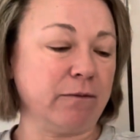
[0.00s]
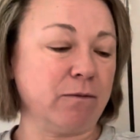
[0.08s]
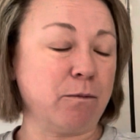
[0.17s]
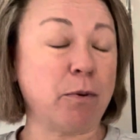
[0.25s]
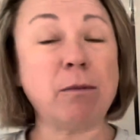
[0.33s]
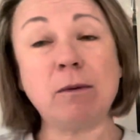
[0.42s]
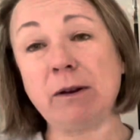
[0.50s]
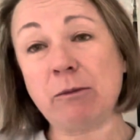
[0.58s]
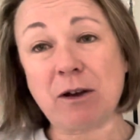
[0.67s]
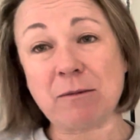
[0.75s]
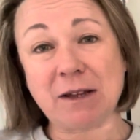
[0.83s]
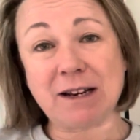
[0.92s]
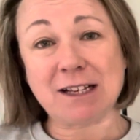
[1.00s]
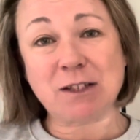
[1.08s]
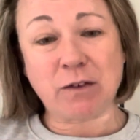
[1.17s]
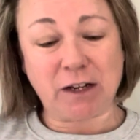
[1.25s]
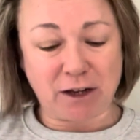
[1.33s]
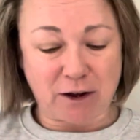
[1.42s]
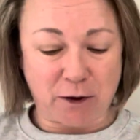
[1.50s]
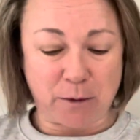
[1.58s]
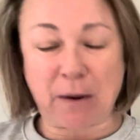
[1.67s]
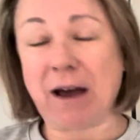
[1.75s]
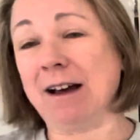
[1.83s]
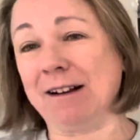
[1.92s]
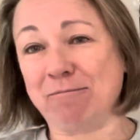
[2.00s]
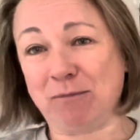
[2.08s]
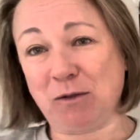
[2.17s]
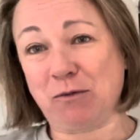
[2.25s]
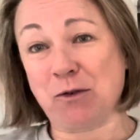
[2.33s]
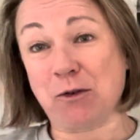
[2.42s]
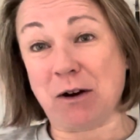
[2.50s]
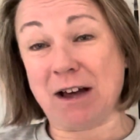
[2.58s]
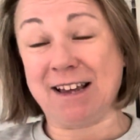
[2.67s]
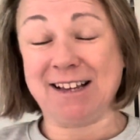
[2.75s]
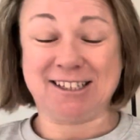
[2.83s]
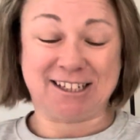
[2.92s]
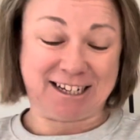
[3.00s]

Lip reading: probably won't be next video, but before Easter,